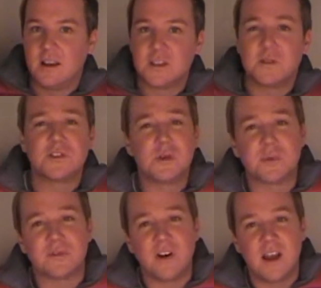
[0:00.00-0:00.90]
So it was
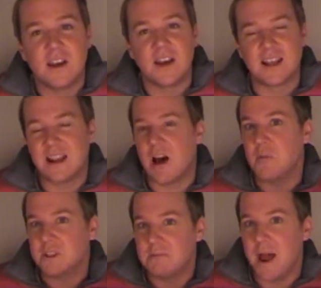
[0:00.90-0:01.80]
super fun, and it
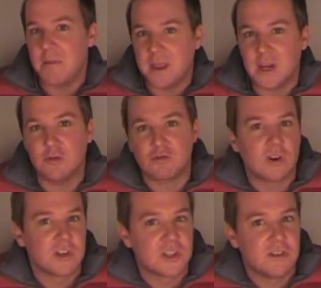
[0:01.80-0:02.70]
almost might be a new
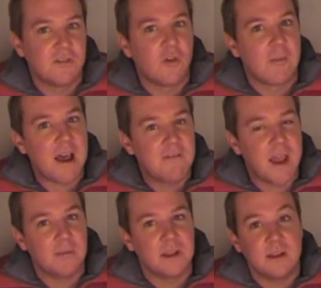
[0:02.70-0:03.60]
tradition for my
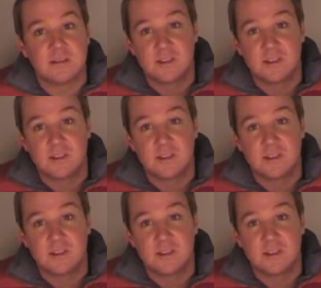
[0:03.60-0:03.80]
family,